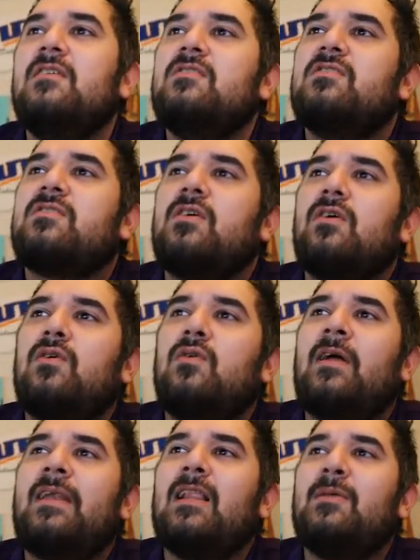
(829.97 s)
So
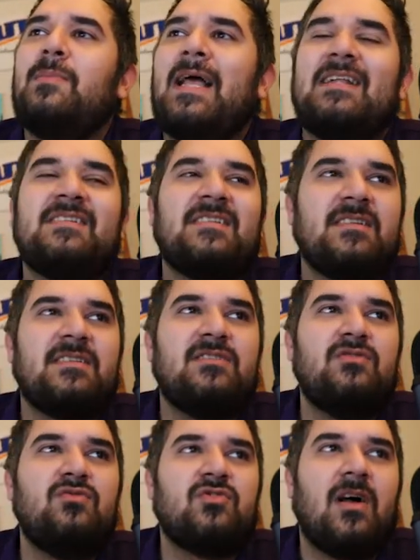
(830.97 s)
an element has 6
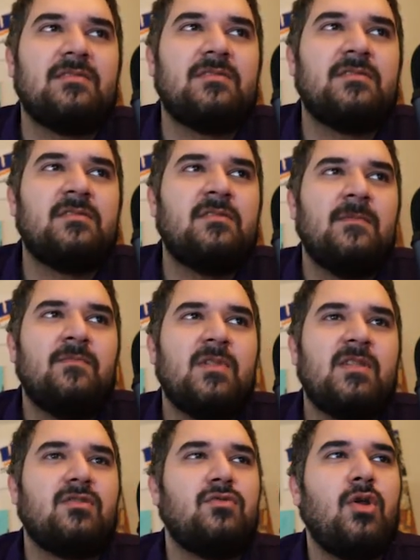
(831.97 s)
neutrons.
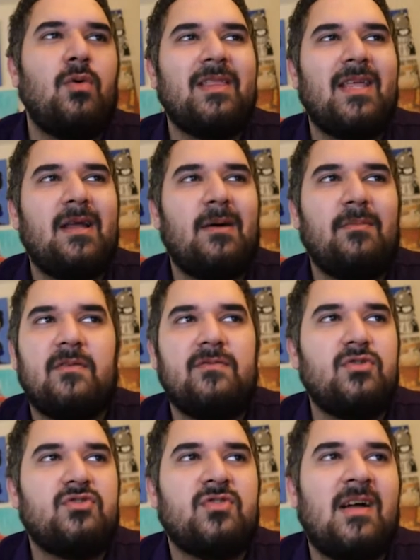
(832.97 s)
So knowing the number of
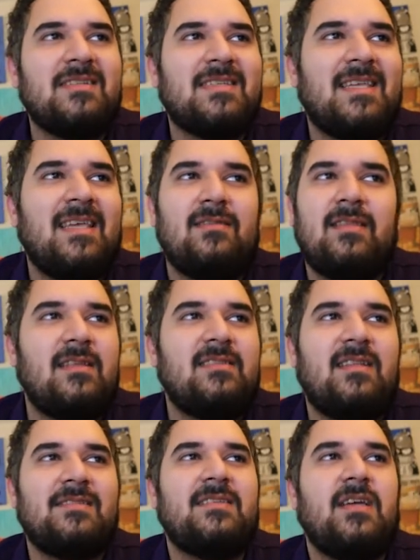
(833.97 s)
neutrons, it
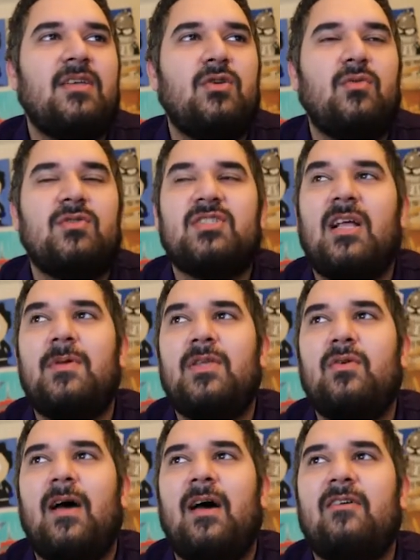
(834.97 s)
doesn't tell you which element
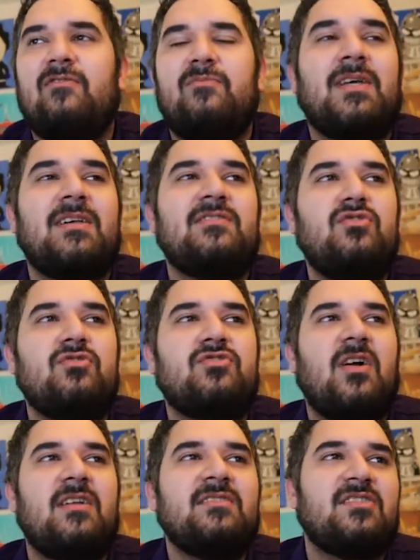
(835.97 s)
you have, because
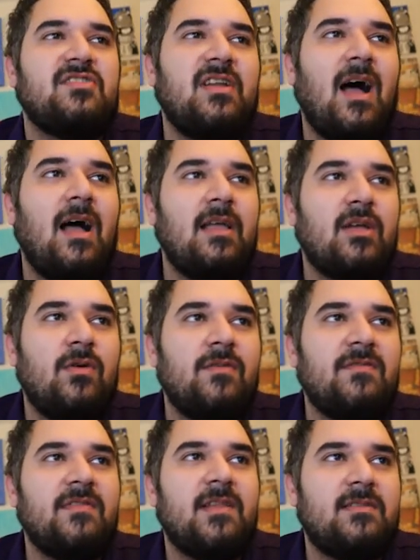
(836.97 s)
neutrons are not
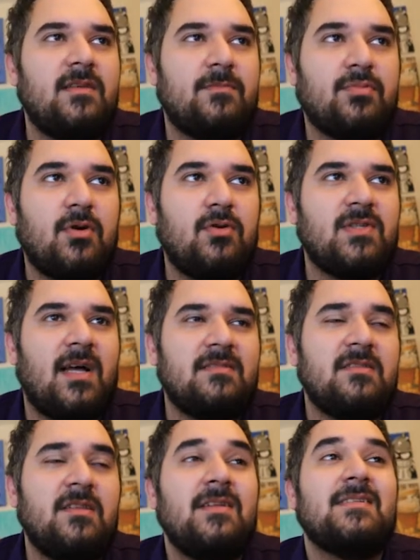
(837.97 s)
equivalent to protons.
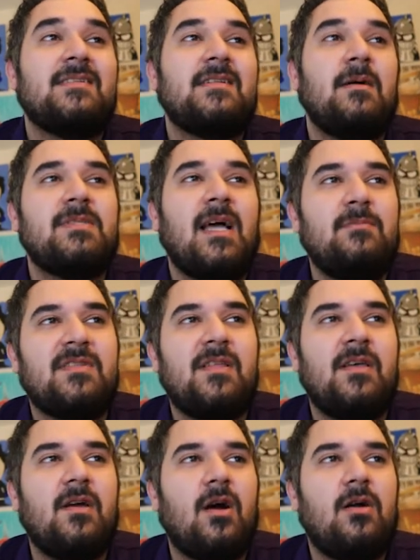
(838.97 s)
Sometimes
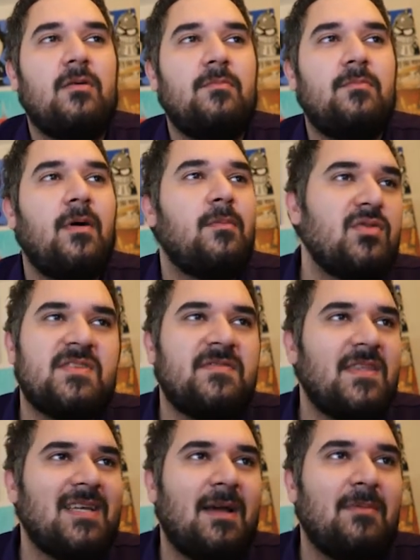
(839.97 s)
they are, but most of the
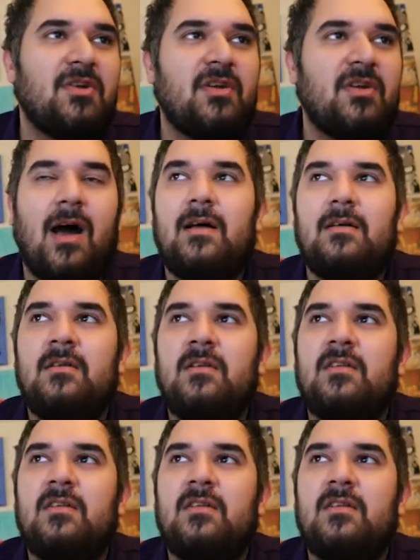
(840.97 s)
time they're not.